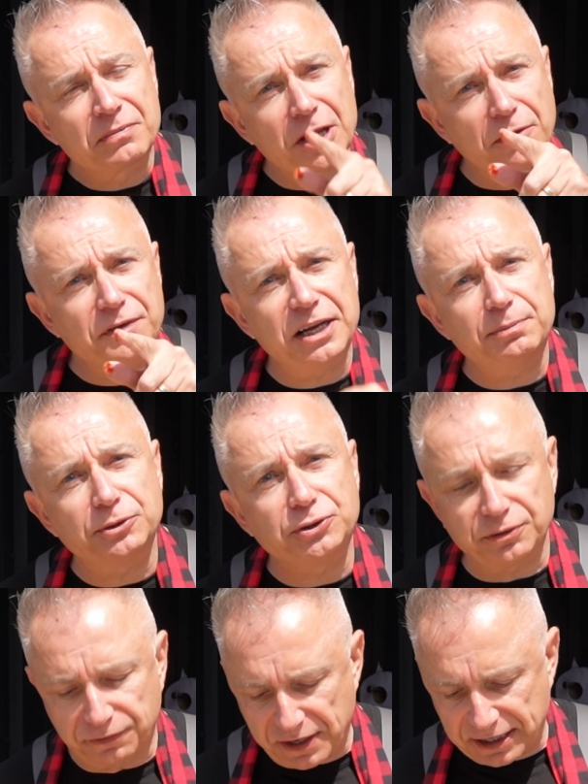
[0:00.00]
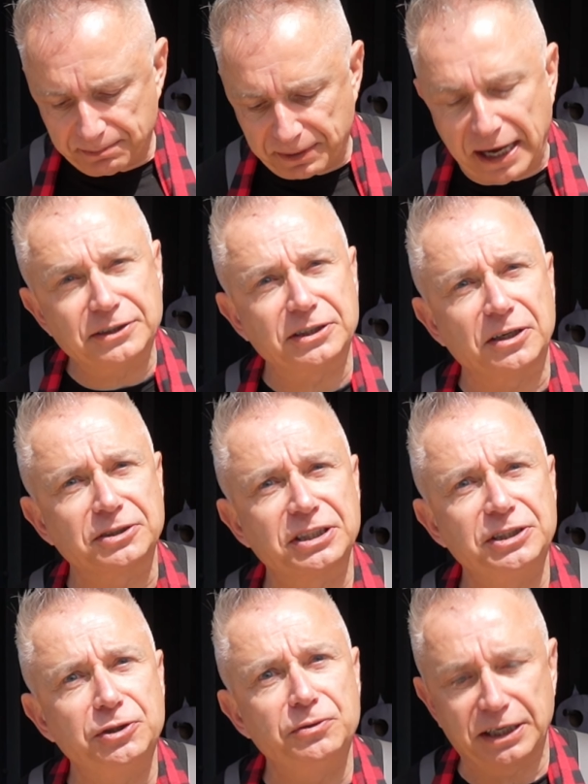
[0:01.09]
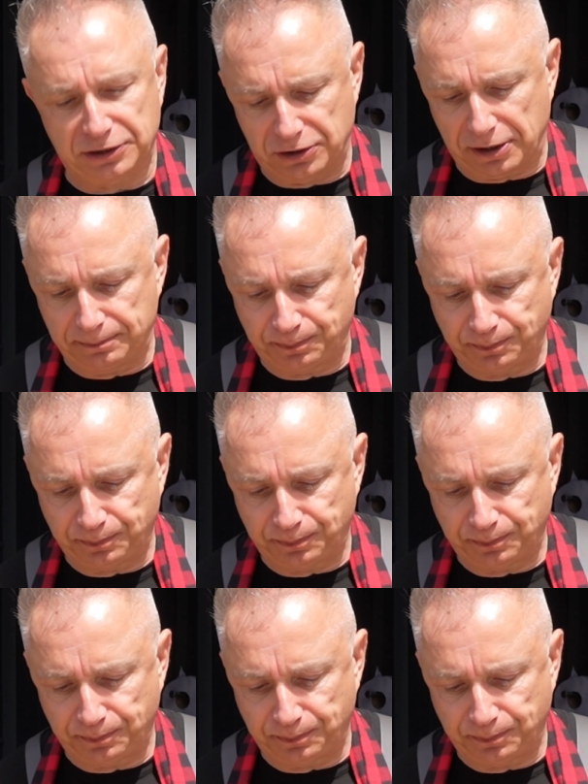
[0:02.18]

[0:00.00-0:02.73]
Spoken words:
don't forget to push all the fucking buttons and I'll see you next time.